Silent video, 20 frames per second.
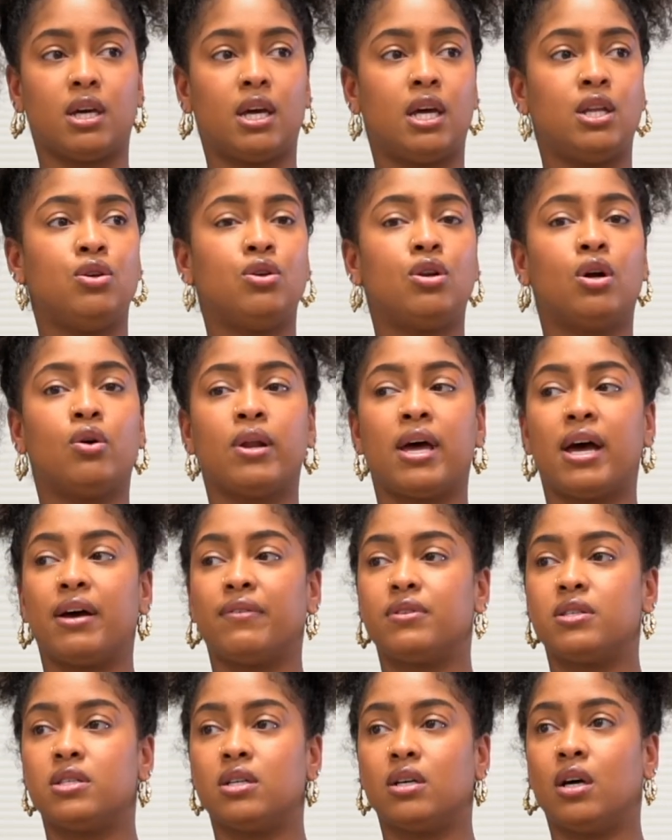And you don't
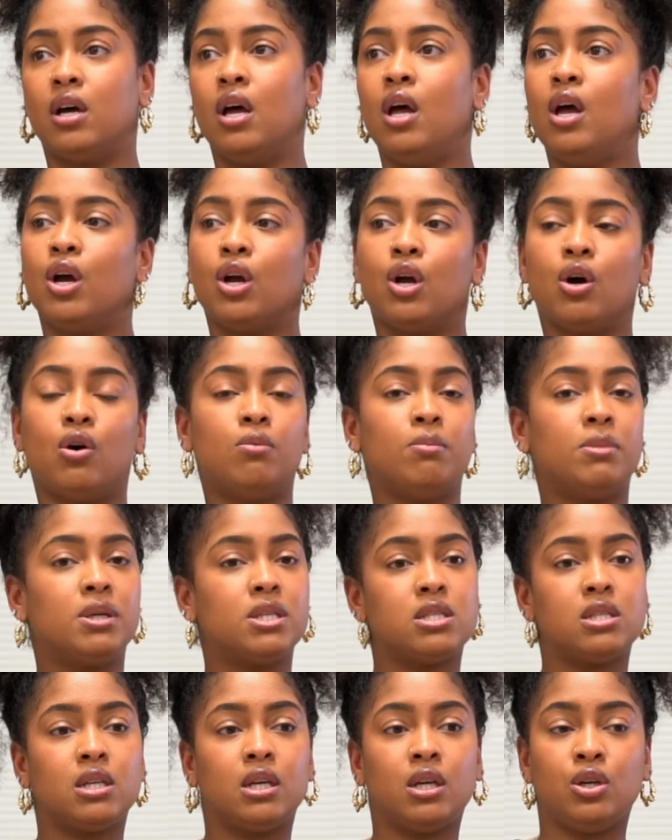have to go
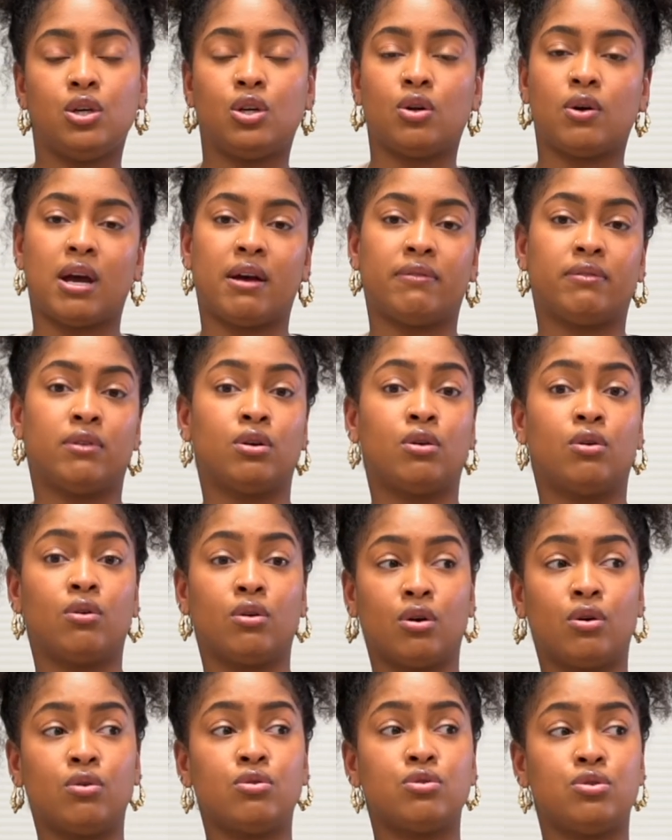missing. You don't have to go
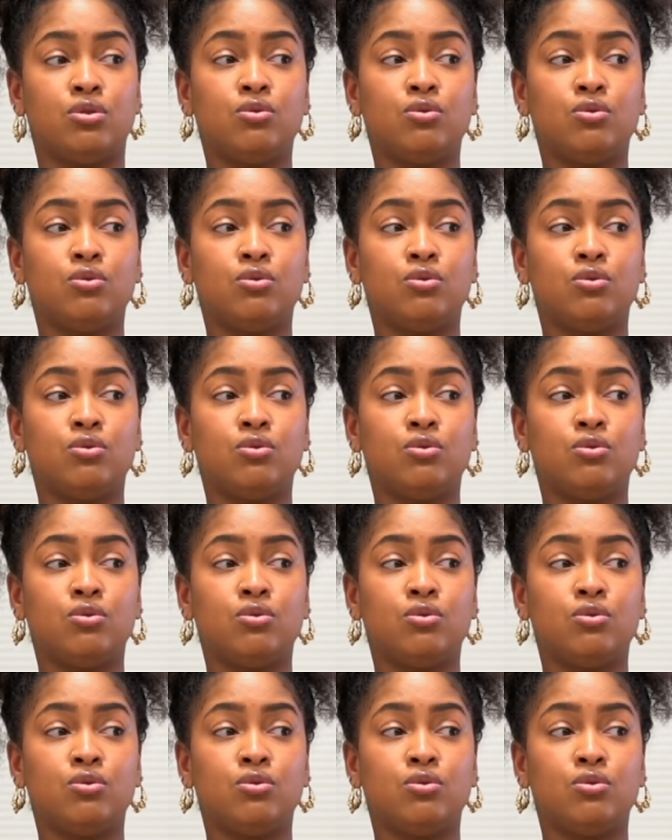ghost.